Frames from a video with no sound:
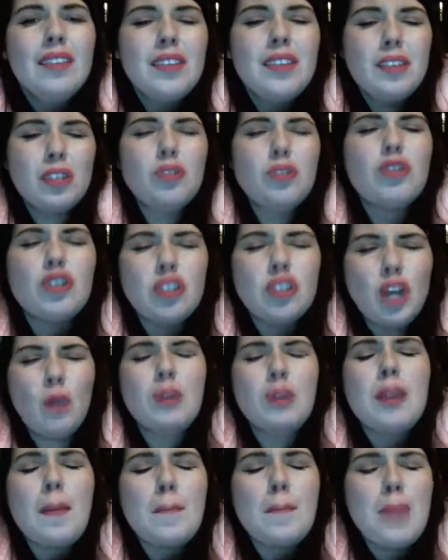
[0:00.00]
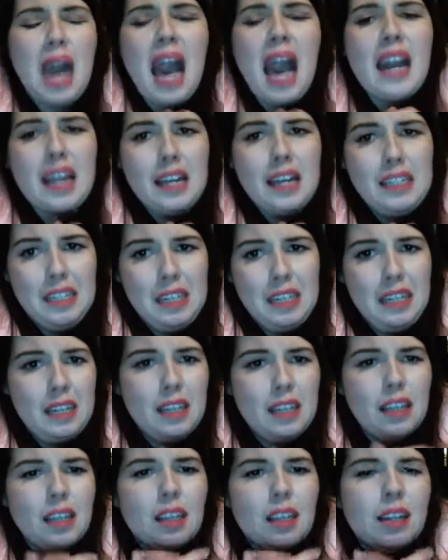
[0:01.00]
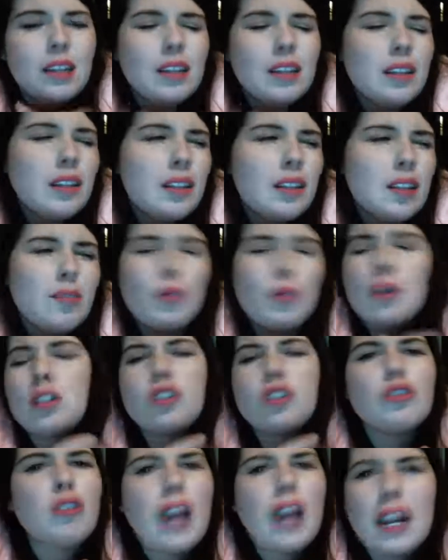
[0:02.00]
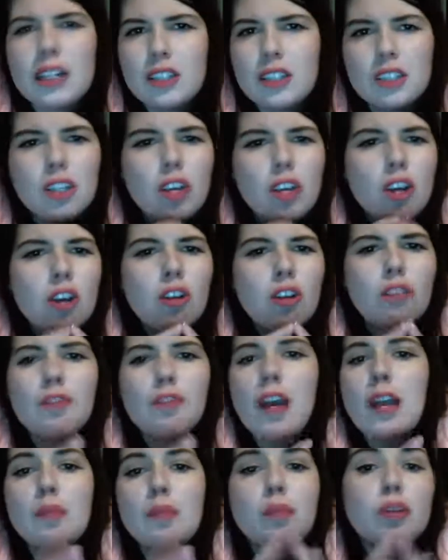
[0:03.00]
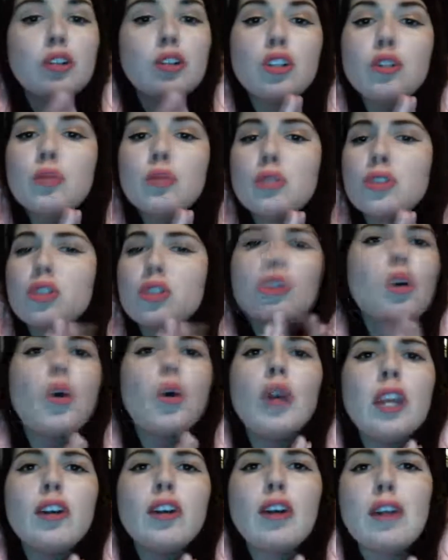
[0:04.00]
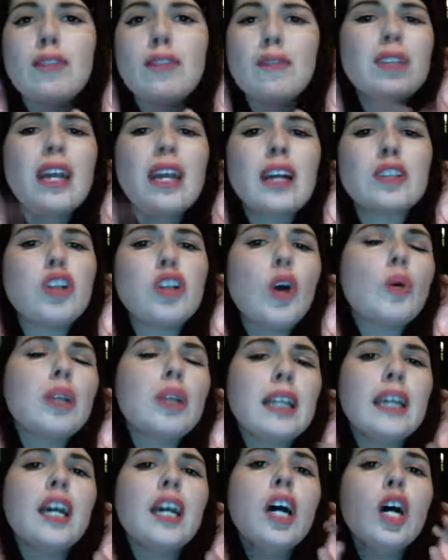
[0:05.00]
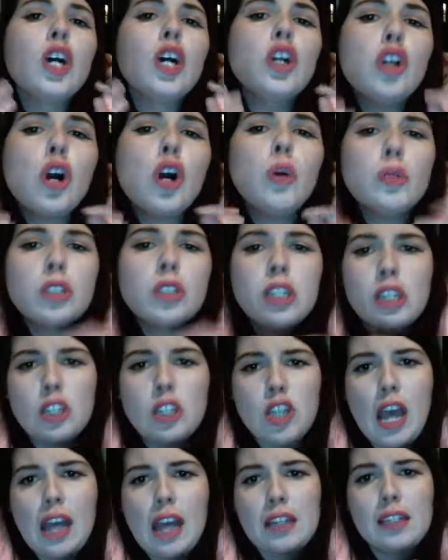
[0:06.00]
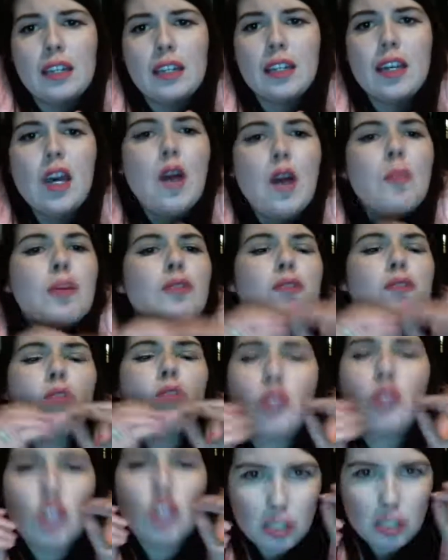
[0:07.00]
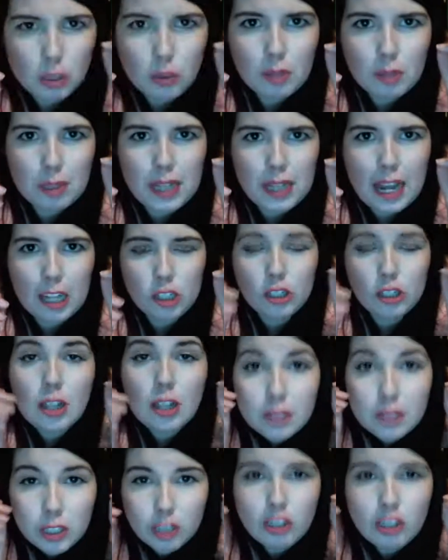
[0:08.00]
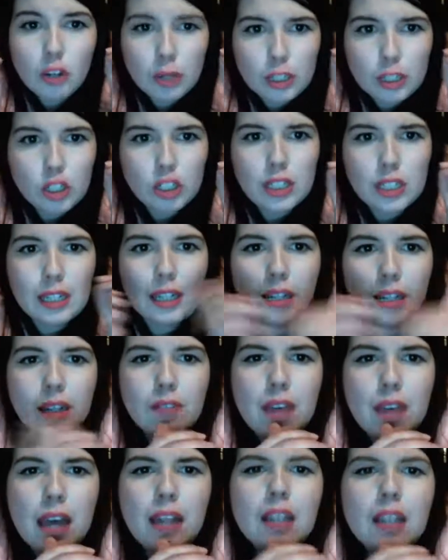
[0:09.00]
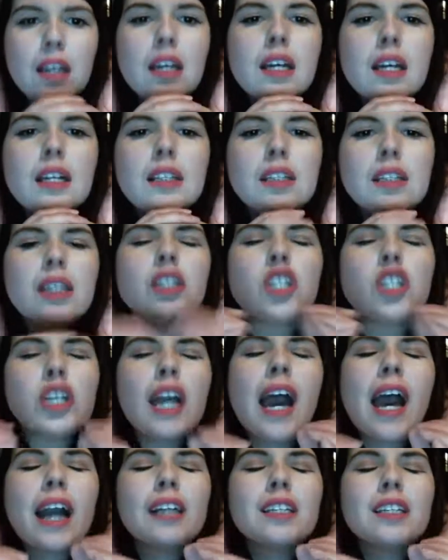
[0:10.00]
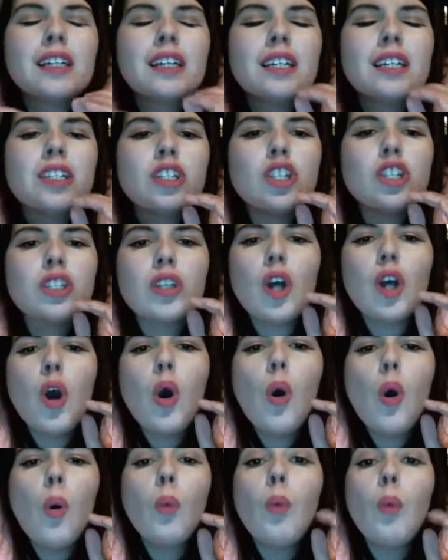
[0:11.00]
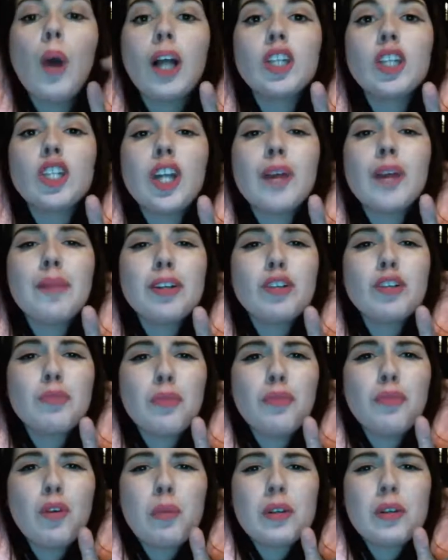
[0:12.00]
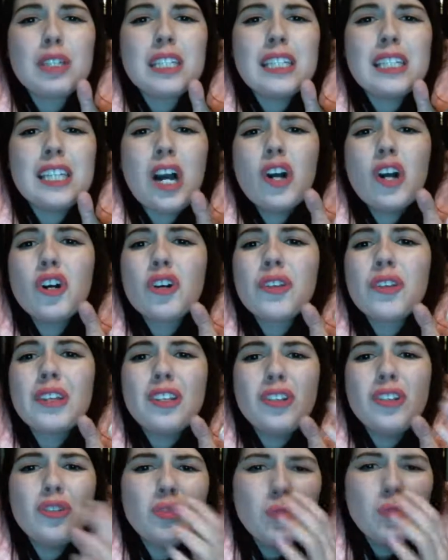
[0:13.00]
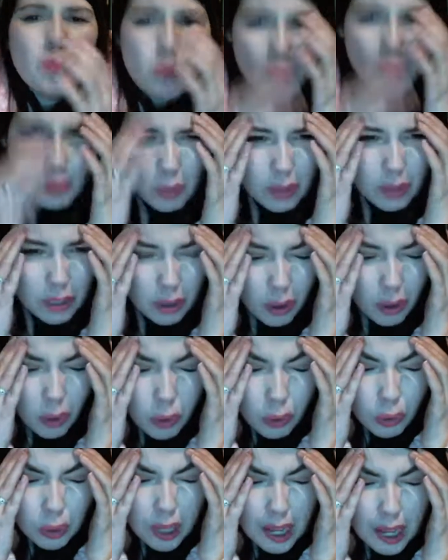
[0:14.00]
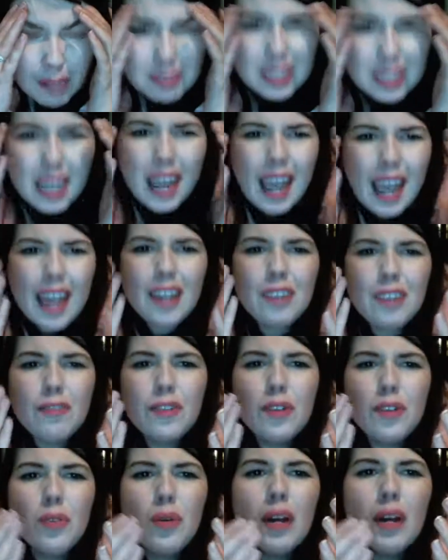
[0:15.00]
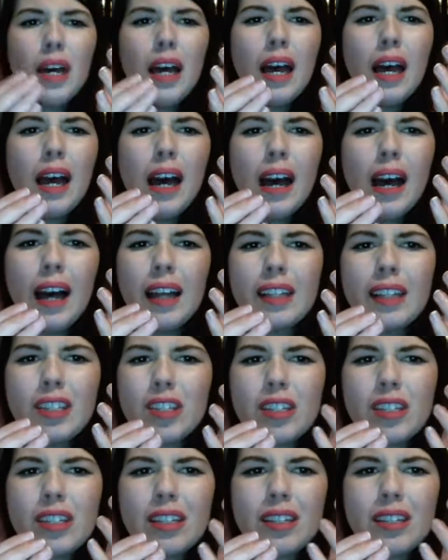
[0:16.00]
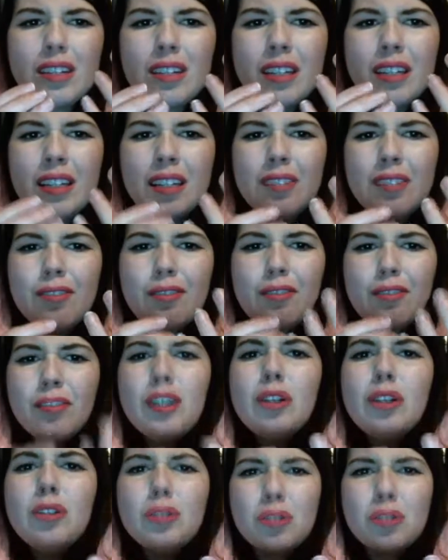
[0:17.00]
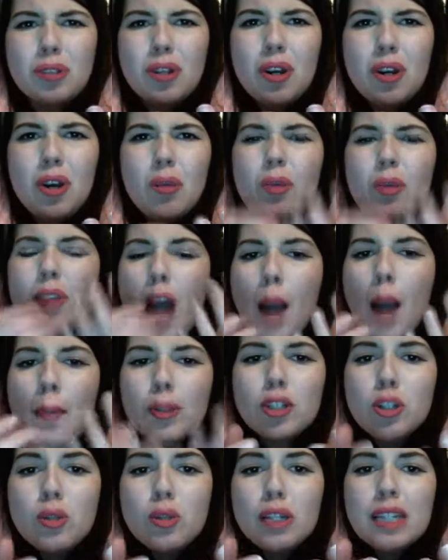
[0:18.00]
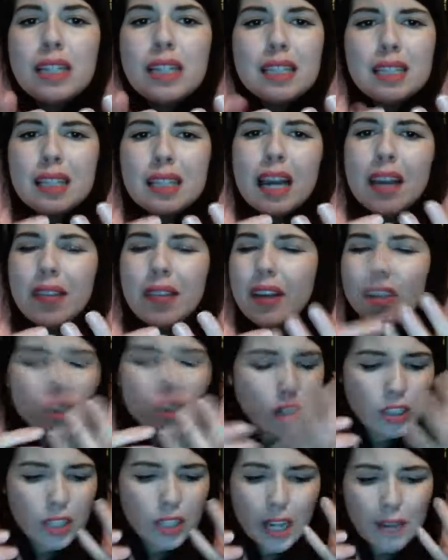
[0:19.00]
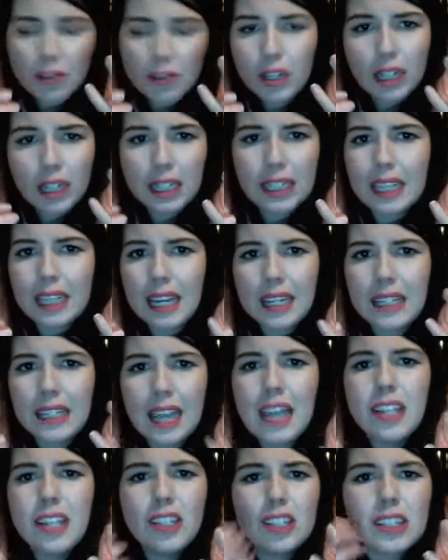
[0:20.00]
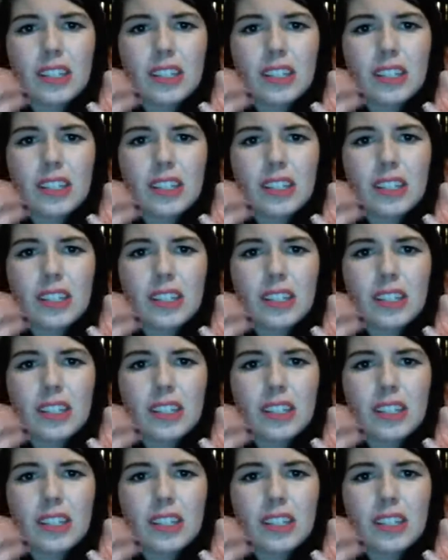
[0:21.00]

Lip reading: This, you should know, is a bad idea. If you want to direct, write, produce, choreograph even, yeah, totally, go teach acting. But if you just want to be an actor and have zero interest in any of that, teaching acting is just watching a bunch of performers younger than you, with their whole lives ahead of you, filled with opportunities that you're never going to get again,